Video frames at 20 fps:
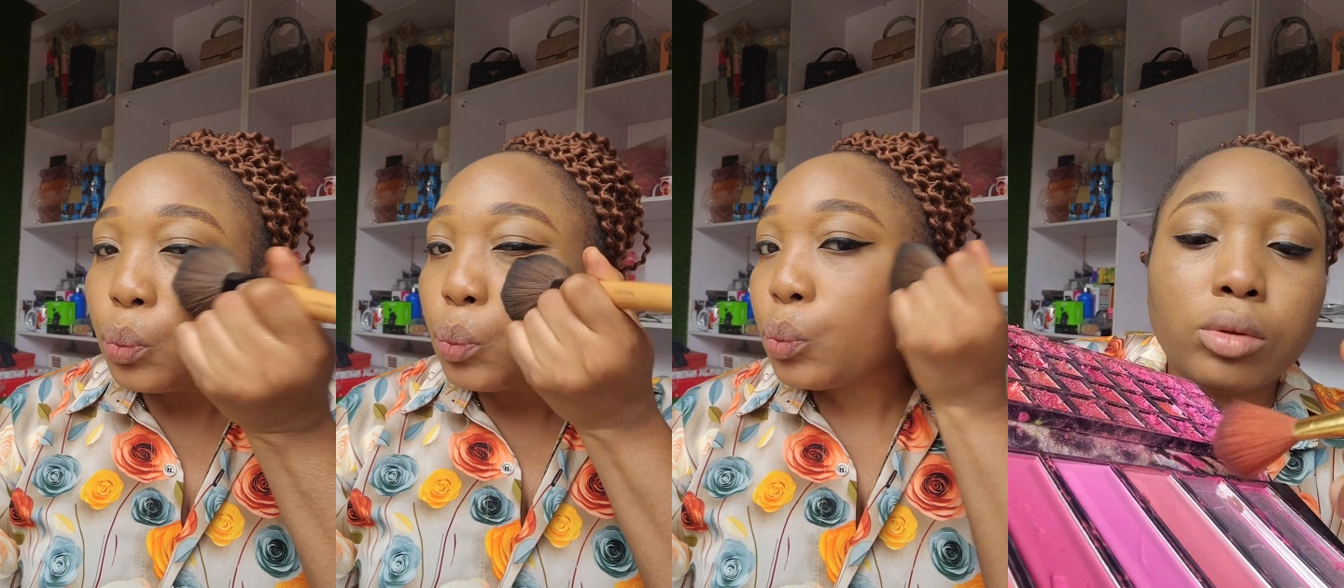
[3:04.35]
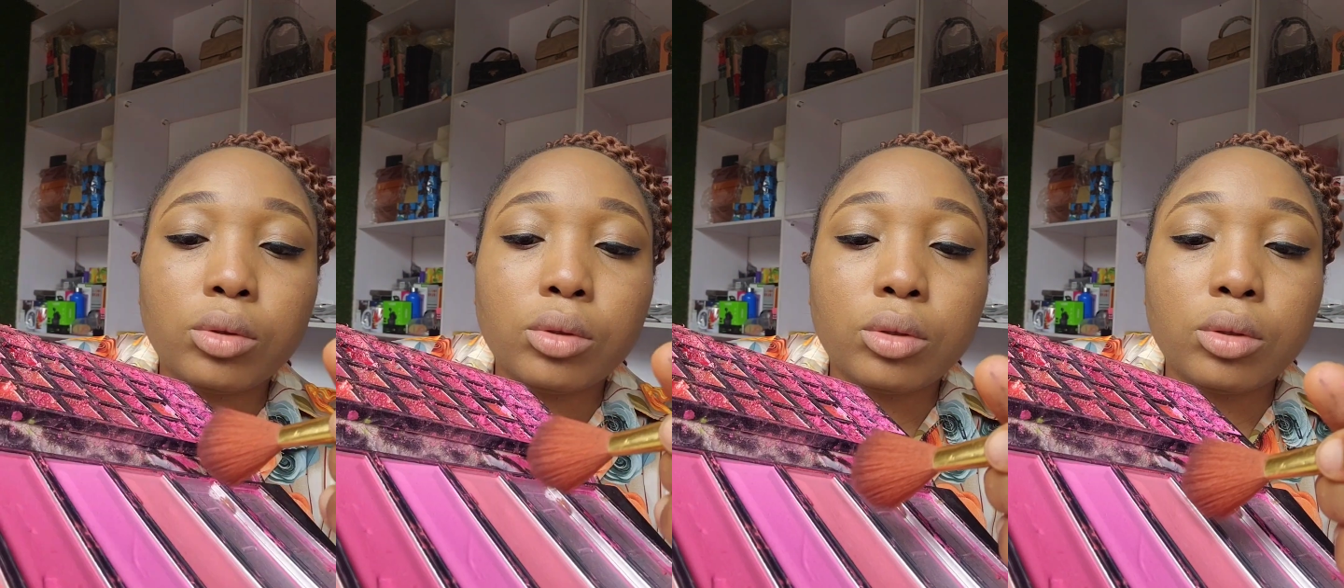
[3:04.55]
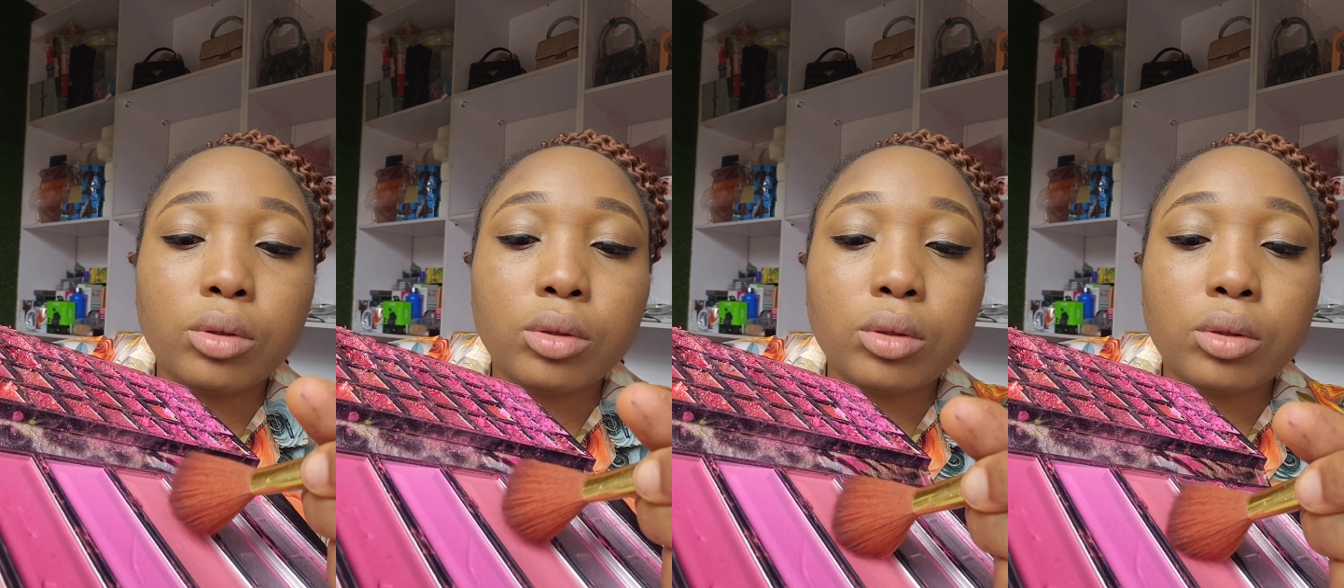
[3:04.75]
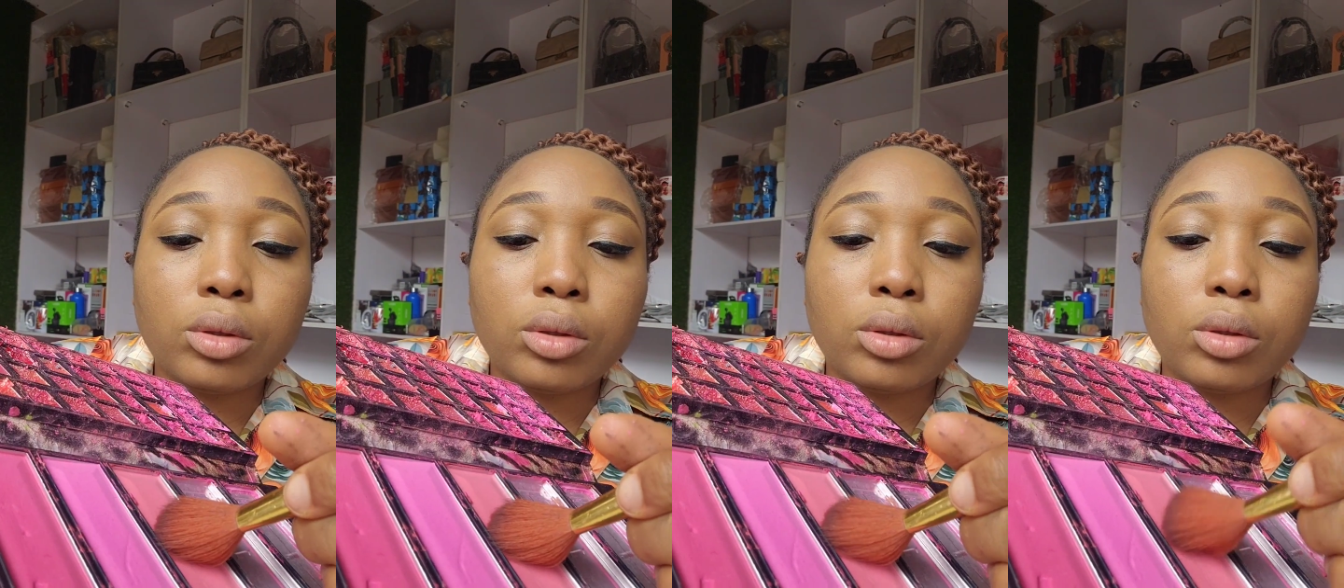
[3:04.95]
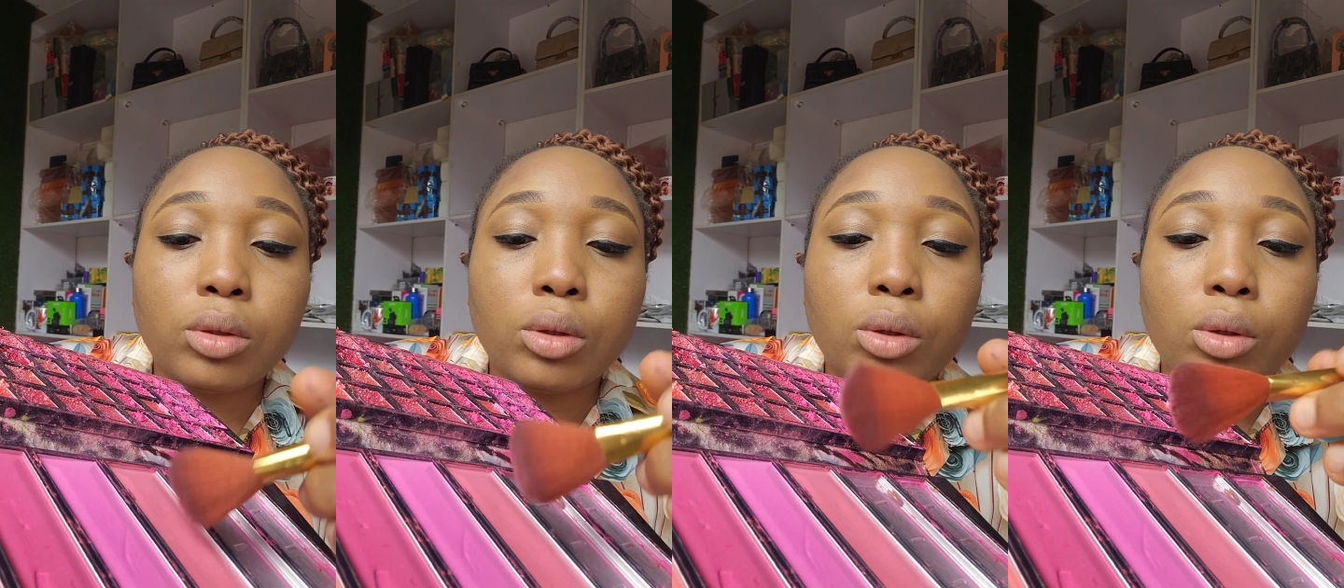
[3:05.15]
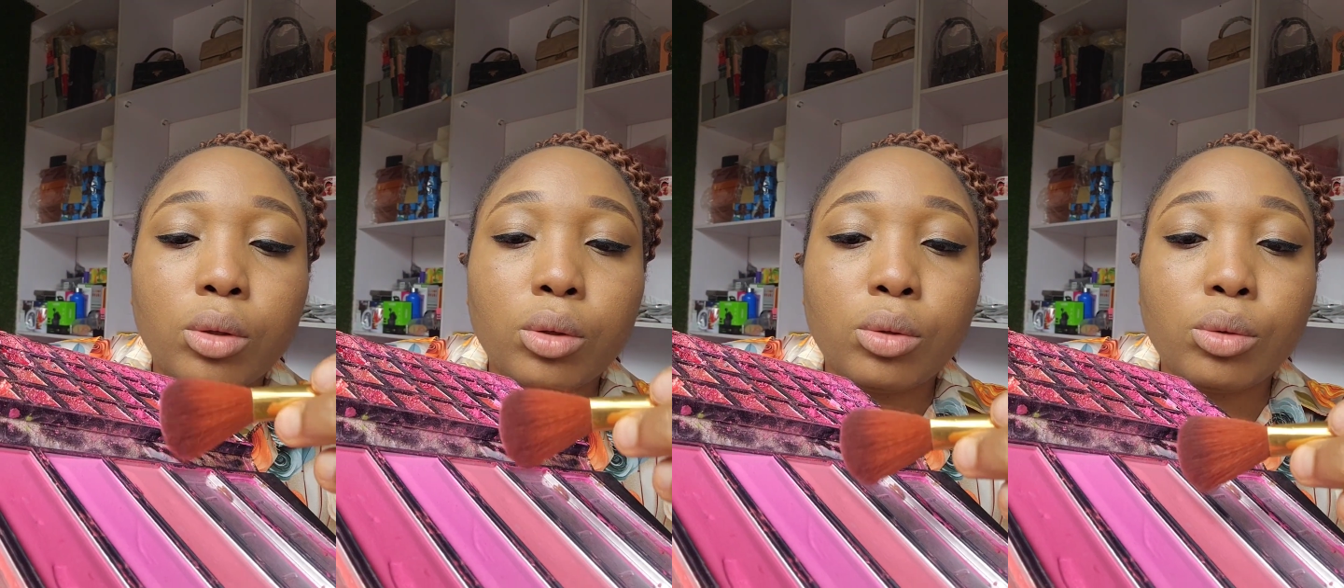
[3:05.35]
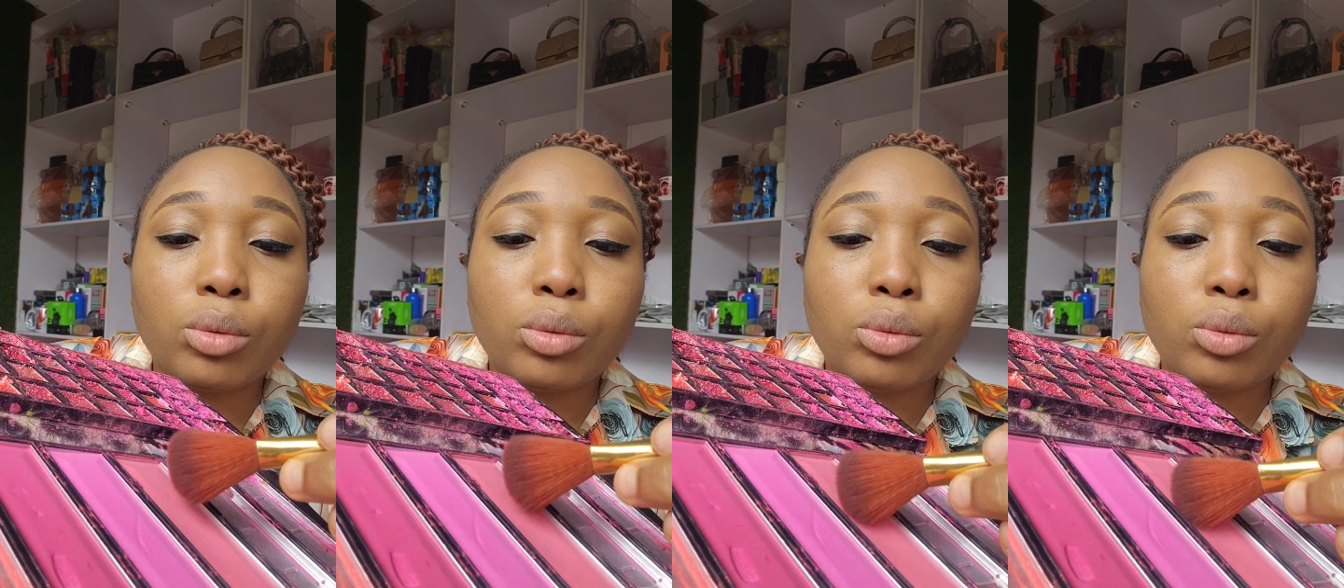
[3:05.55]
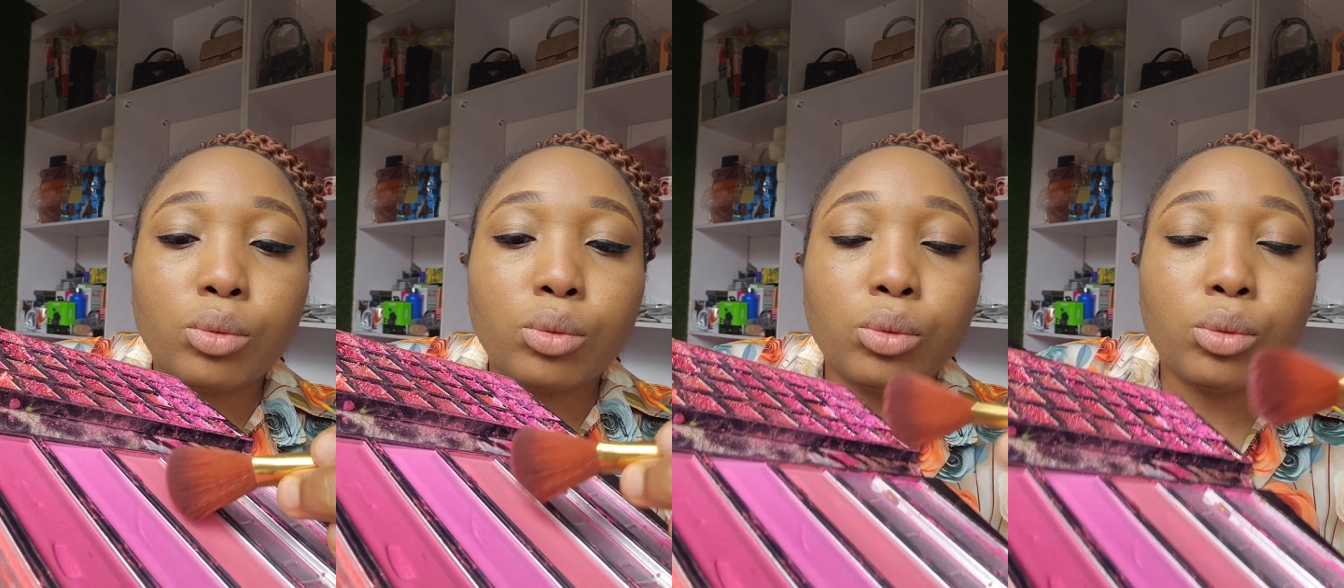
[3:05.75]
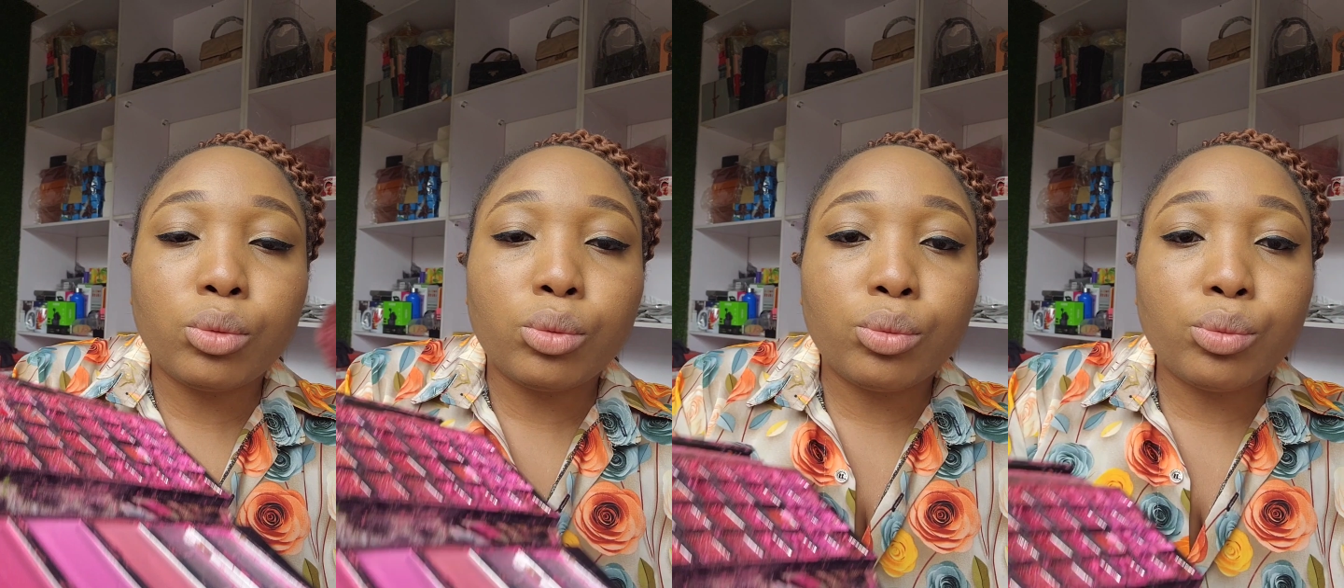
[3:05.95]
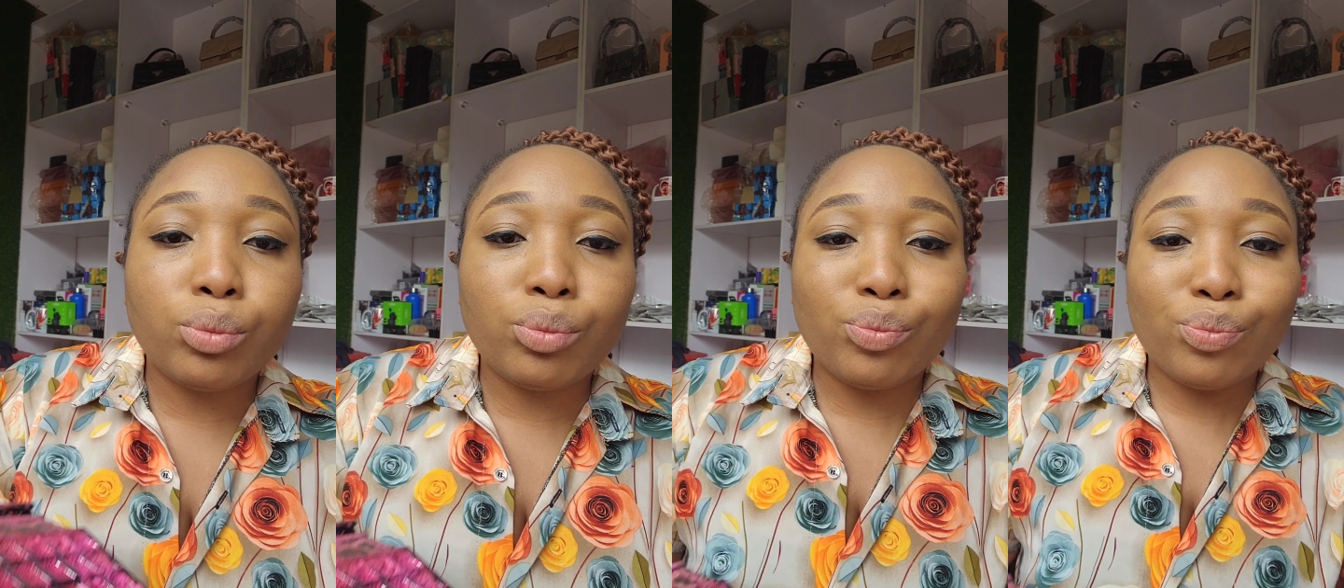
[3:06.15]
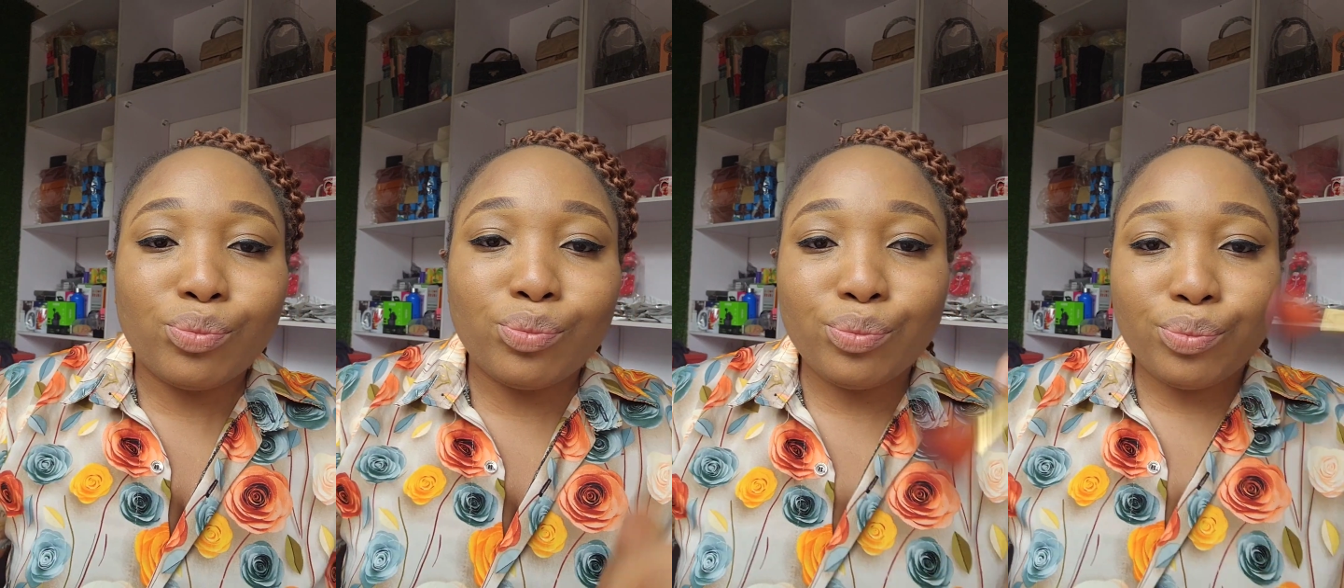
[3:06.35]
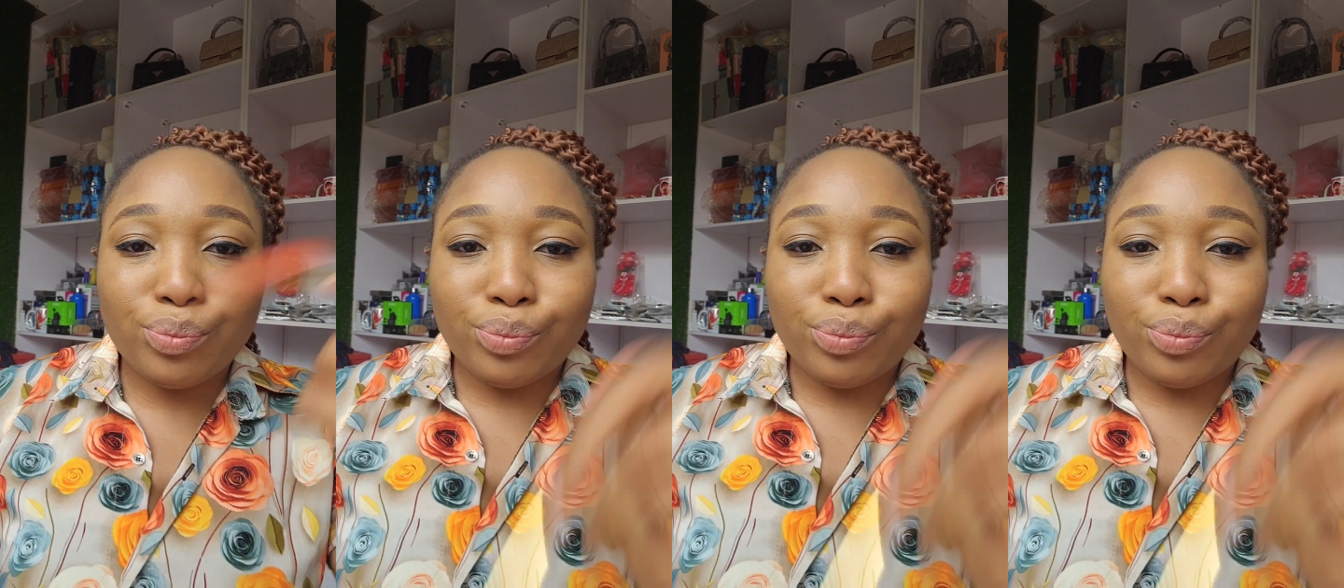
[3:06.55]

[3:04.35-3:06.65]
powder and then